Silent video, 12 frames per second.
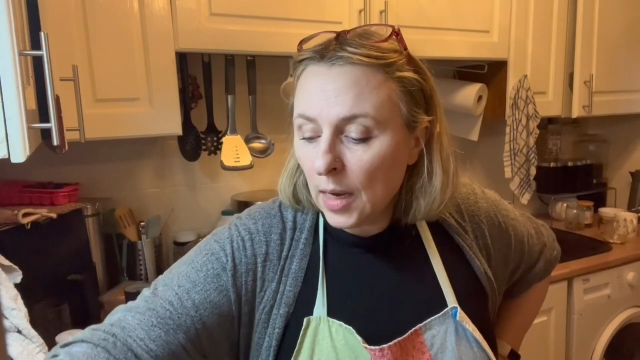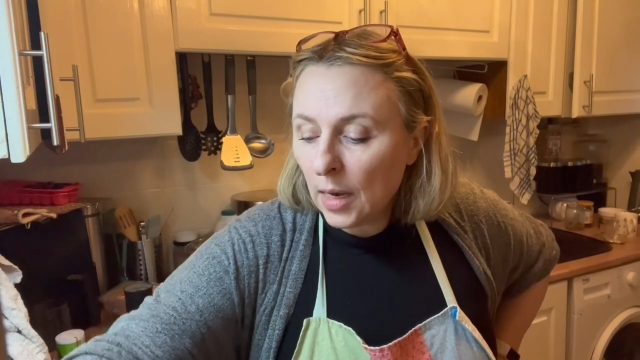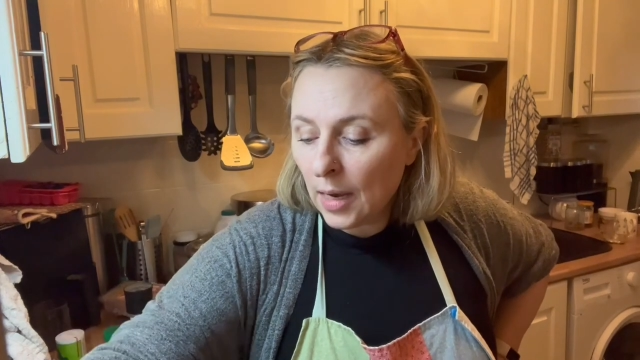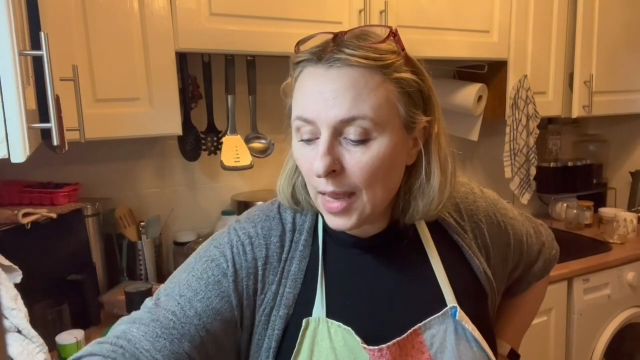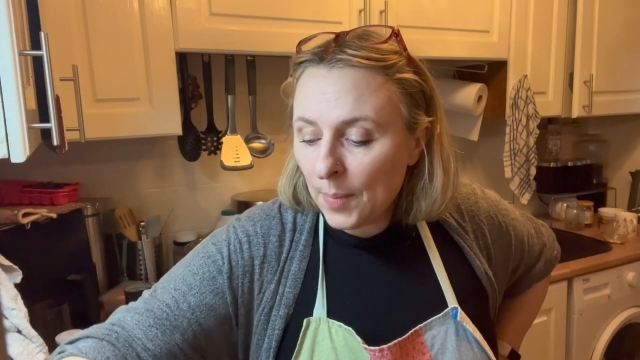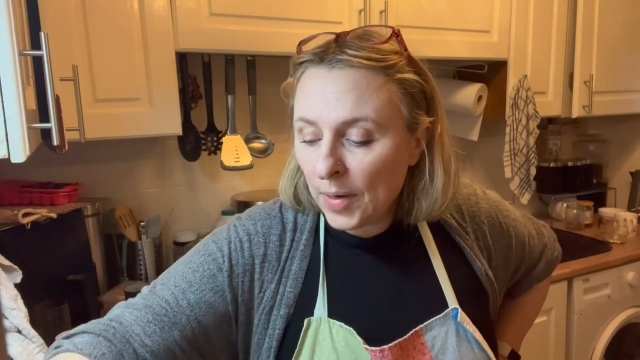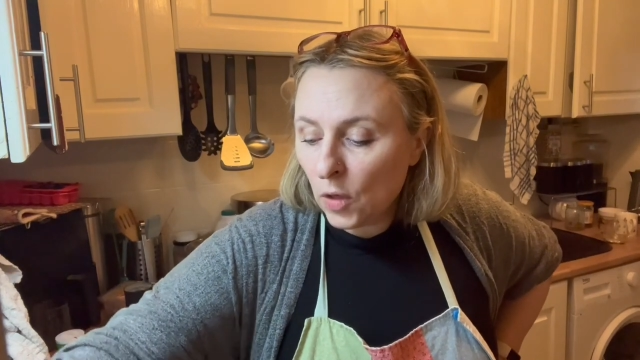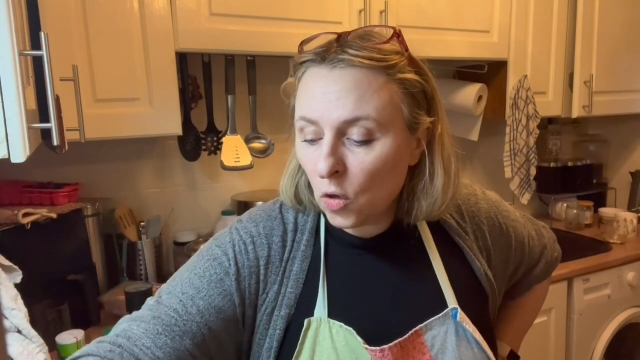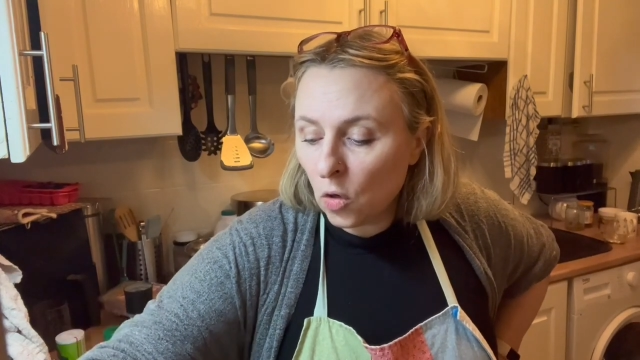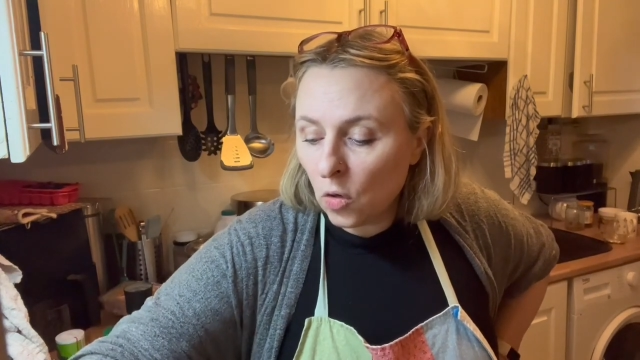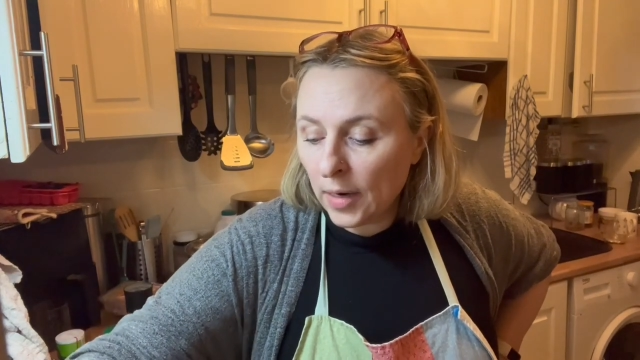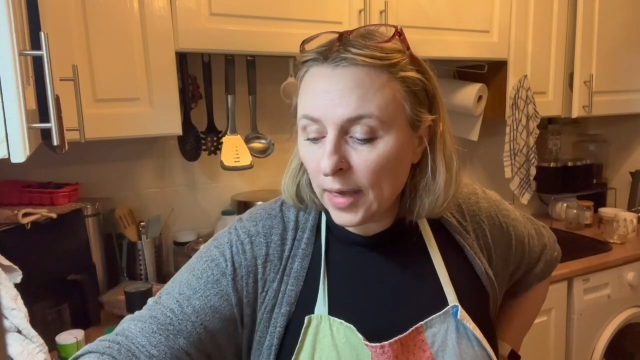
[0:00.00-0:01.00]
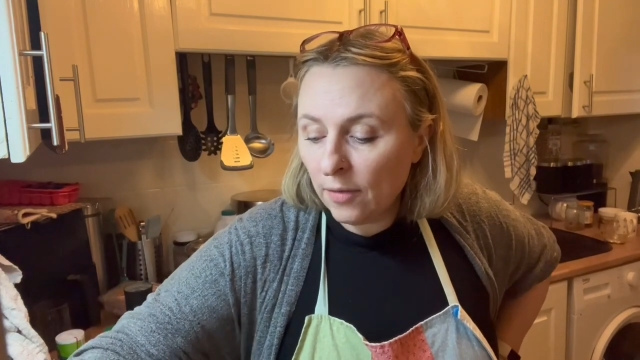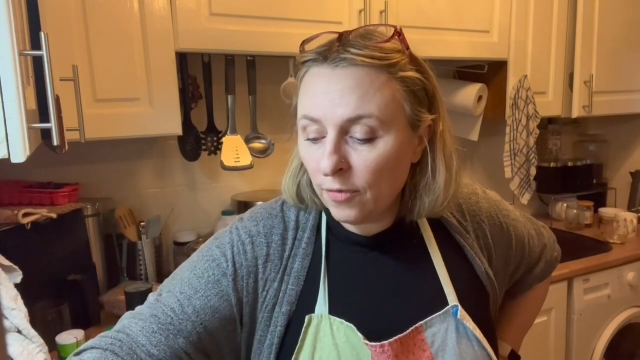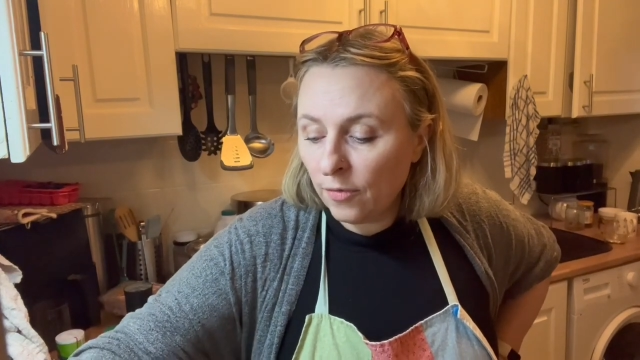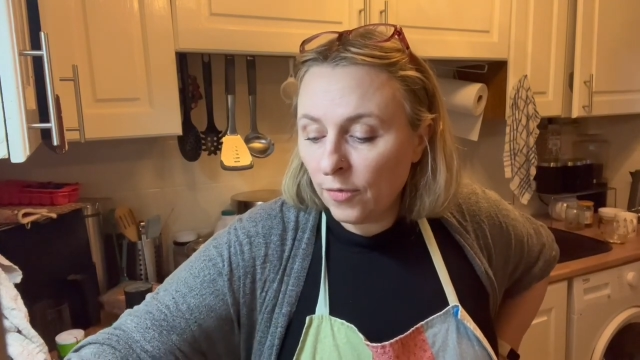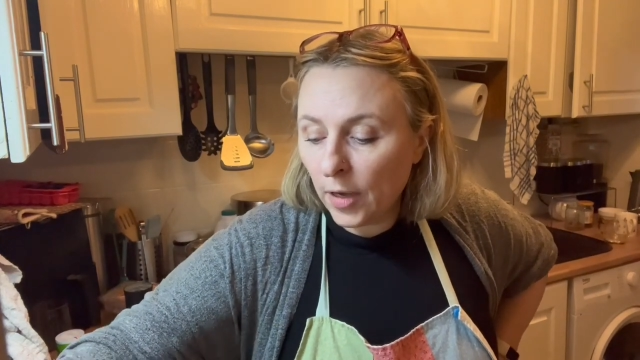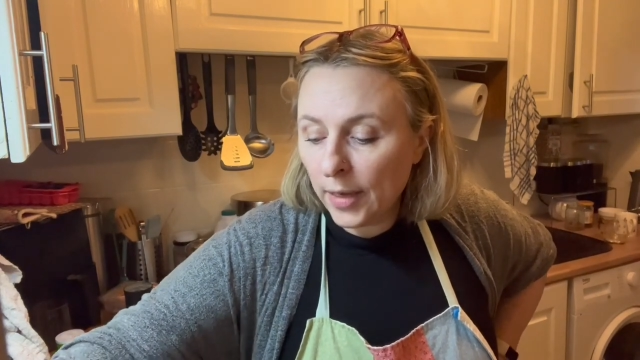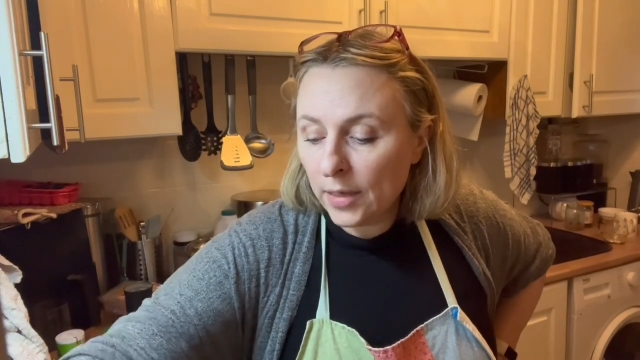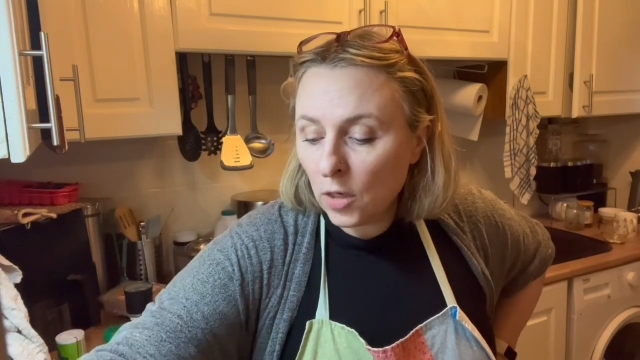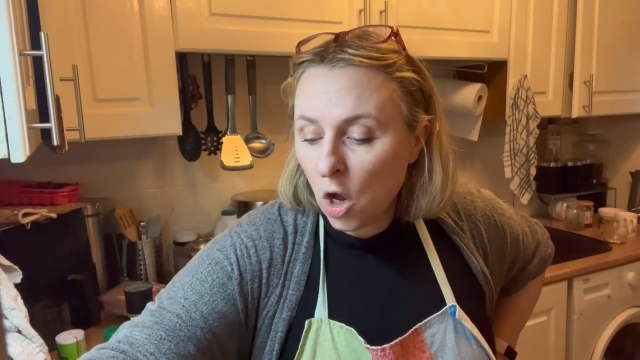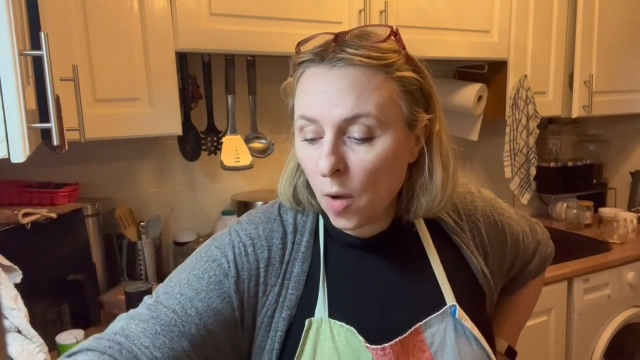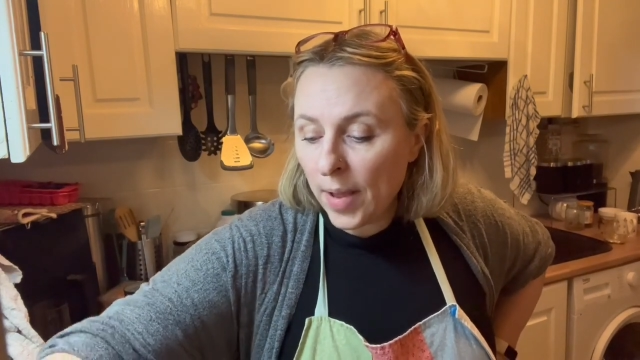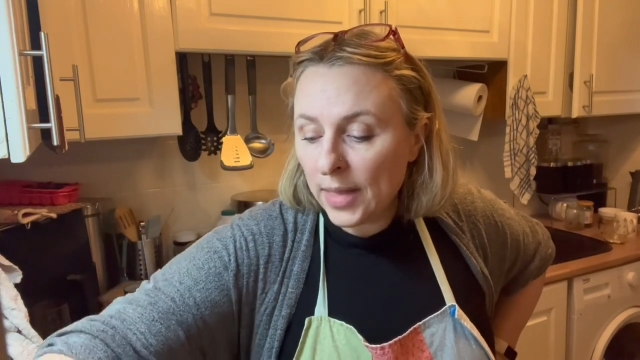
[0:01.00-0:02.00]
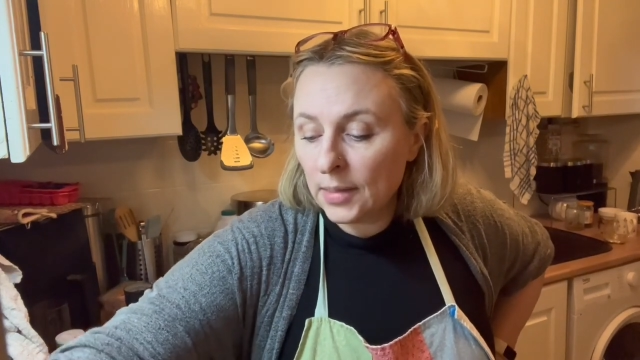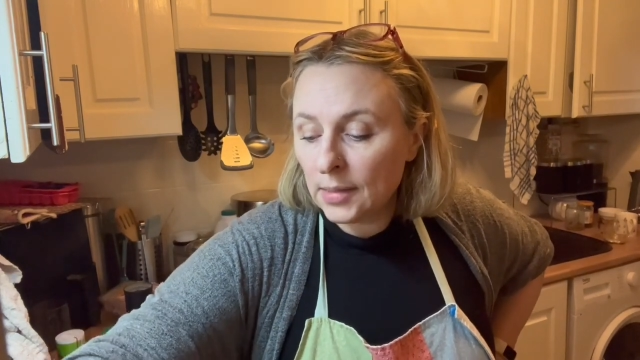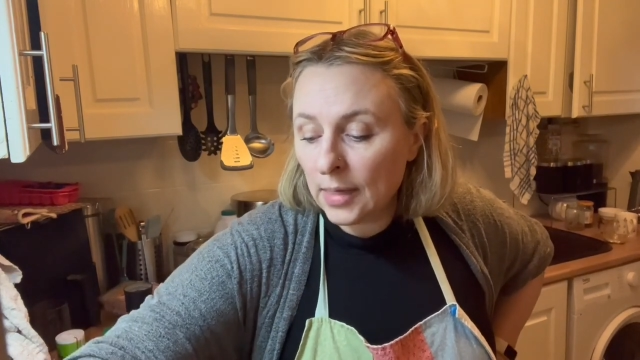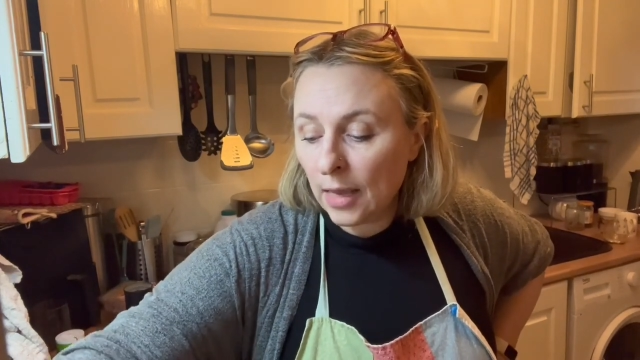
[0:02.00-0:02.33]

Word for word: let me know if uh, in the comments